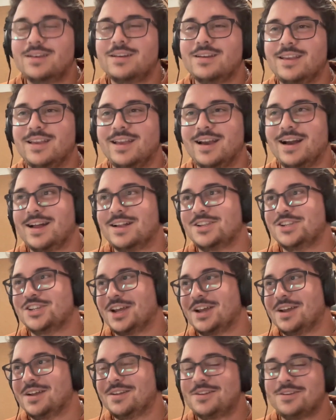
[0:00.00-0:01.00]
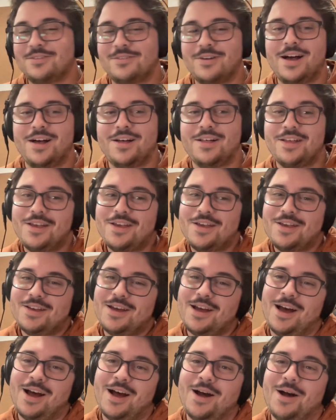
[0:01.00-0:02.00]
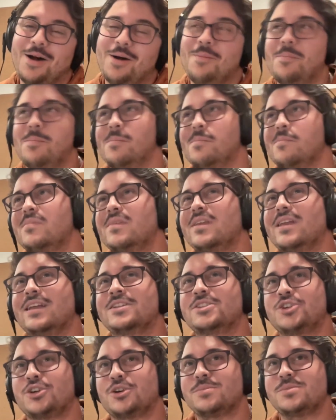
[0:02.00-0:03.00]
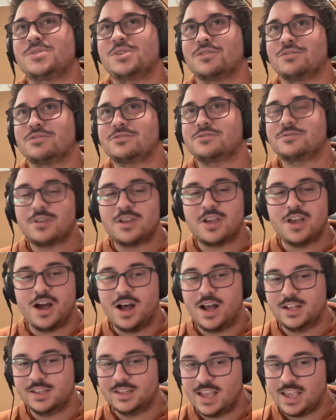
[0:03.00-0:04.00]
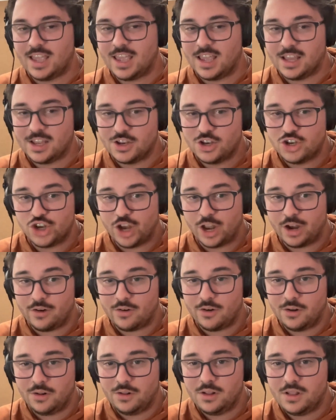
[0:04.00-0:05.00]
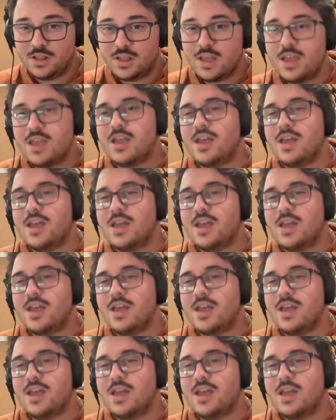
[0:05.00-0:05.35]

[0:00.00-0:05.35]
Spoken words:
Gotcha. Well, in terms of conlanging in general,